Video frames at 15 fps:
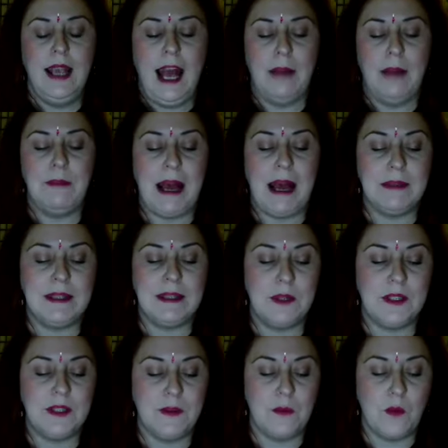And perhaps there
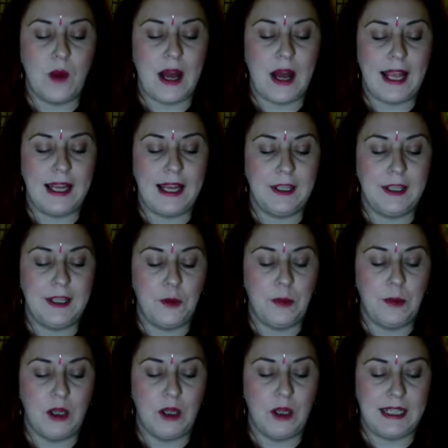was somewhere in your
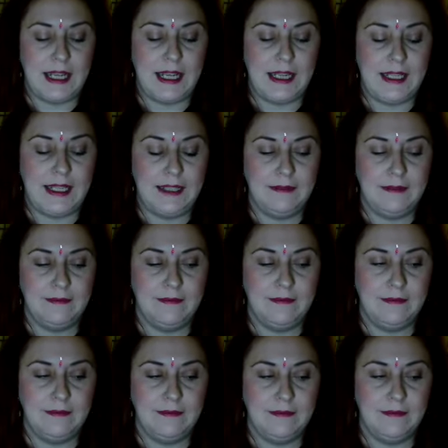body
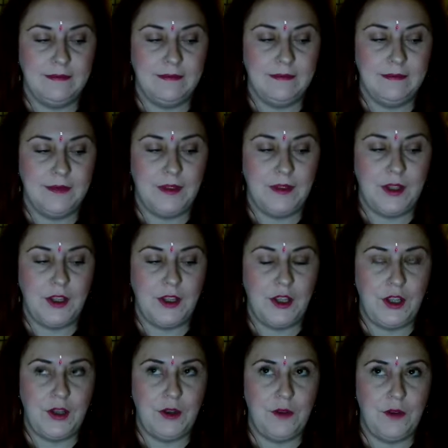that
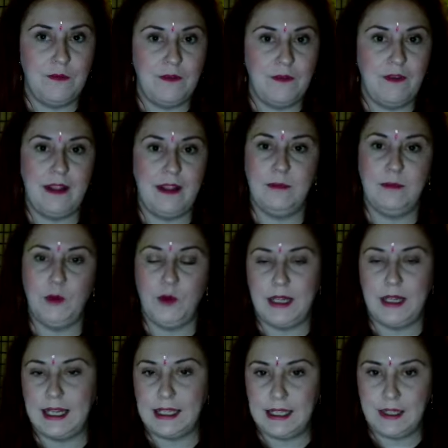you felt more
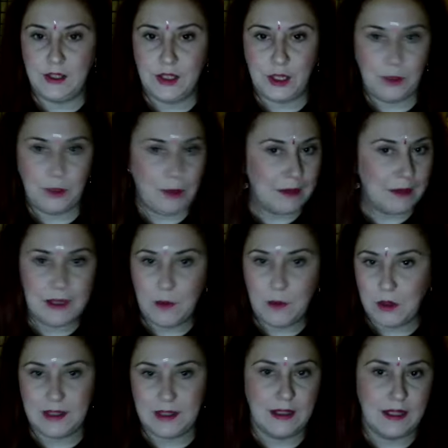connected to. Perhaps there
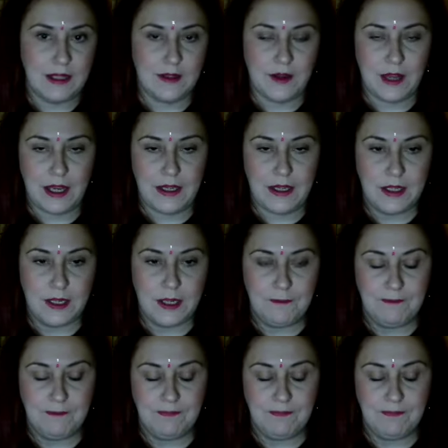wasn't, that's okay too.